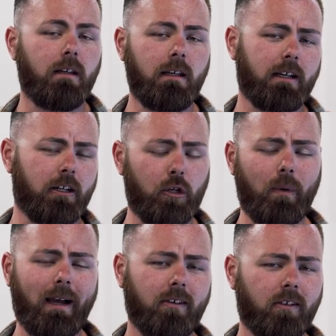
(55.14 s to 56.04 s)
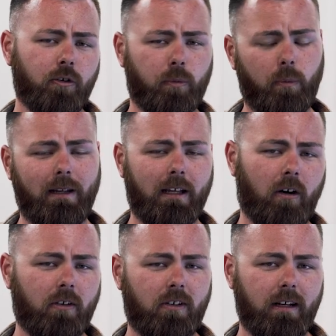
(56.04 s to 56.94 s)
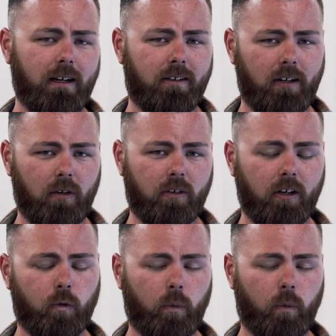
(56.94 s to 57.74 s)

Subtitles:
Ian, you asked us when we get our C8 Z06,